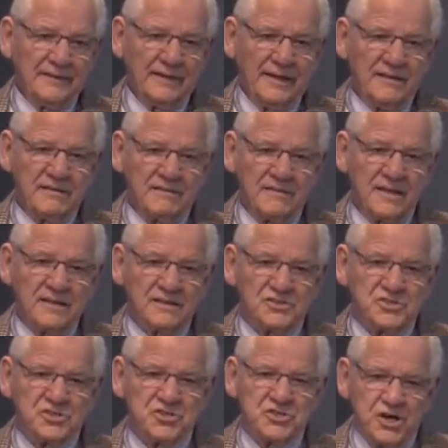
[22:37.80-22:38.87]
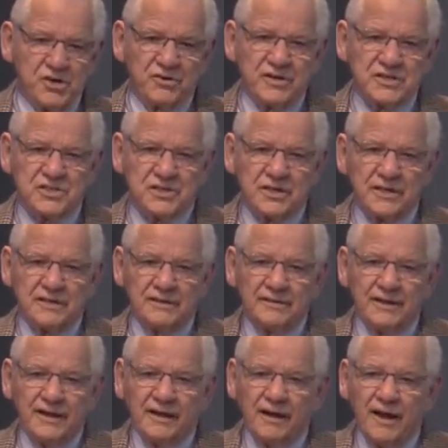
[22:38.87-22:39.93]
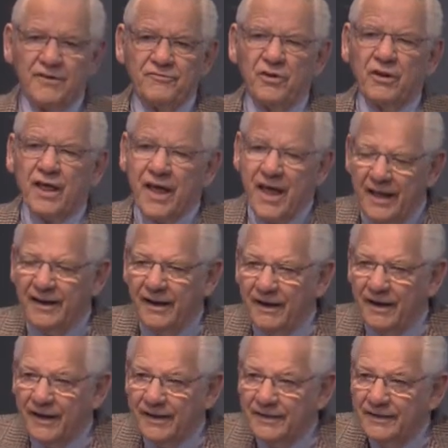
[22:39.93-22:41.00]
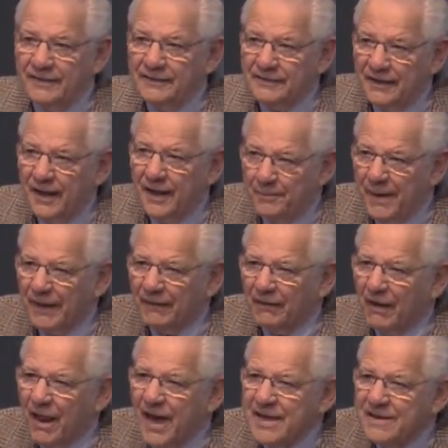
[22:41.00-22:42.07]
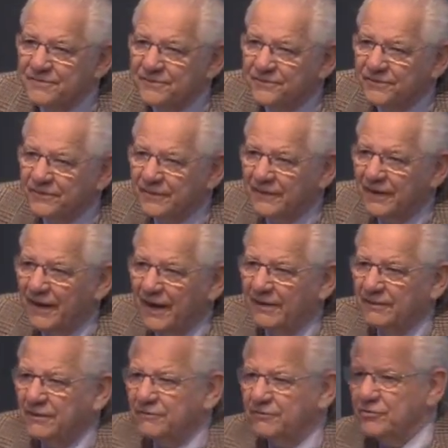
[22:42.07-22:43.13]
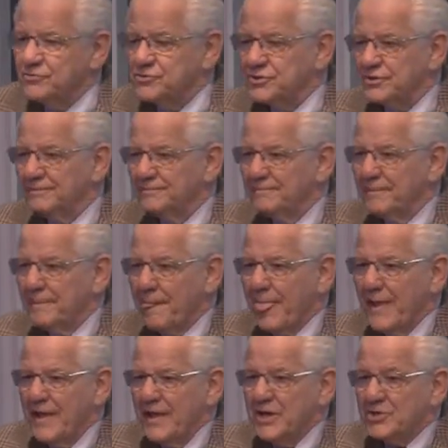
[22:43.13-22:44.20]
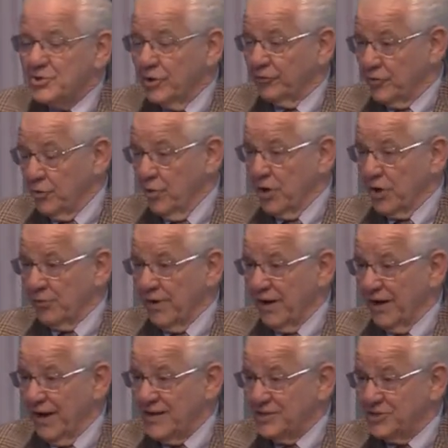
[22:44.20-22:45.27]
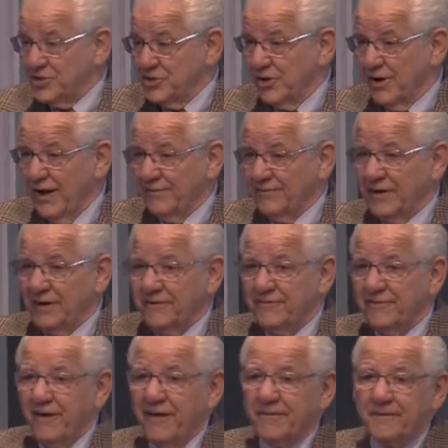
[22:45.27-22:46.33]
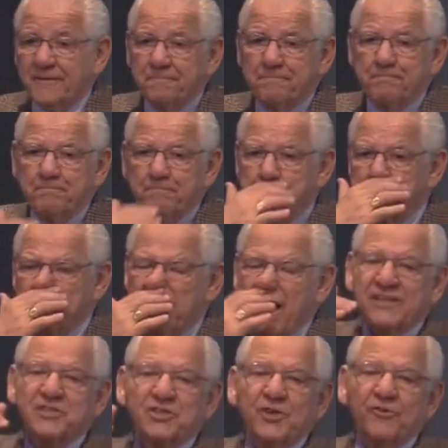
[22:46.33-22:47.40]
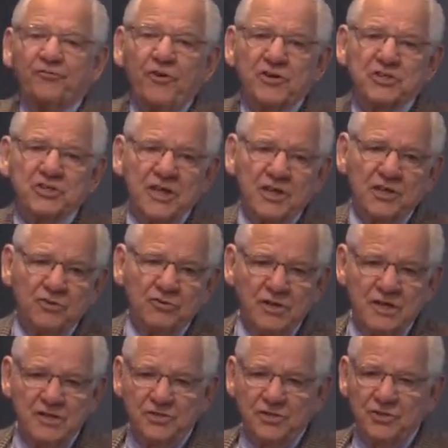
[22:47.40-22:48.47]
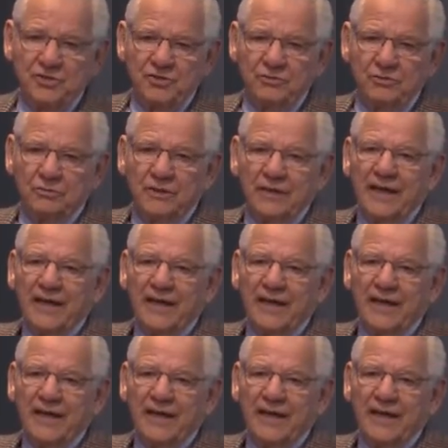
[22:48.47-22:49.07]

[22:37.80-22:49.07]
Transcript: and think seriously and level headedly about life and the future. So if you want to relate to your Heavenly Father, that's the first thing you need to do.